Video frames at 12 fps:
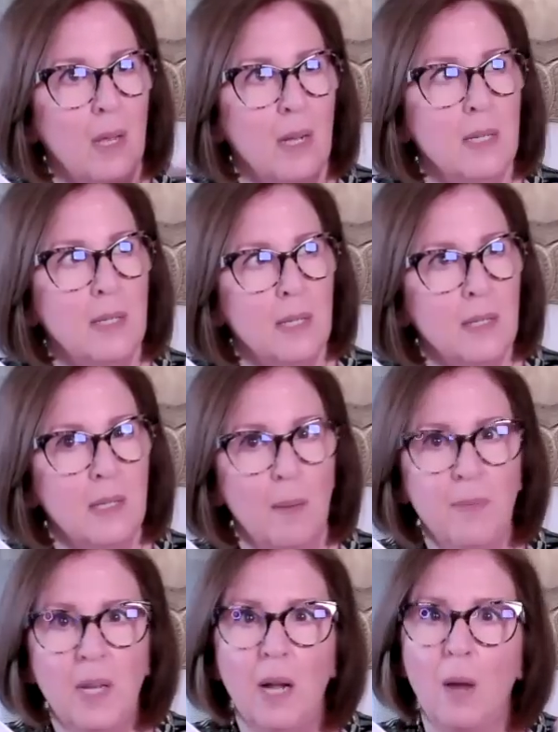is this
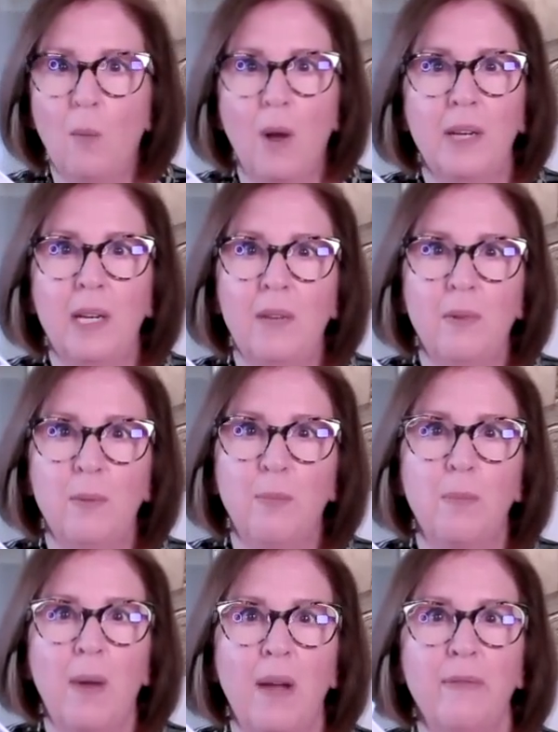something I want to even
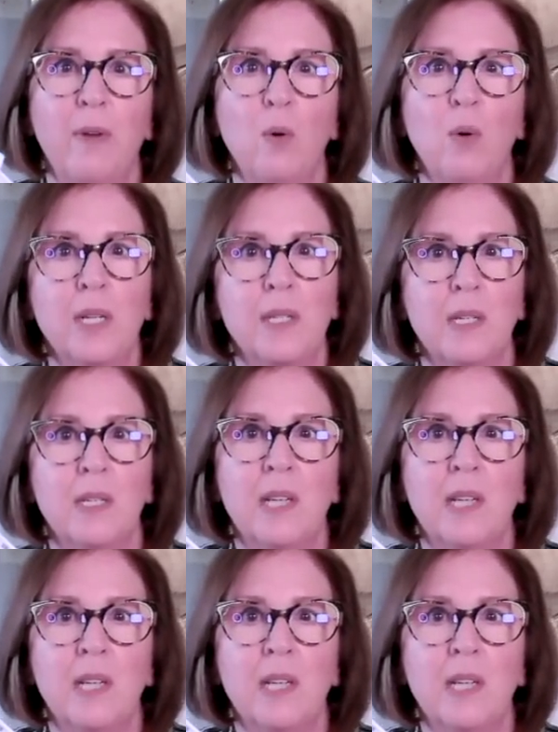put my focused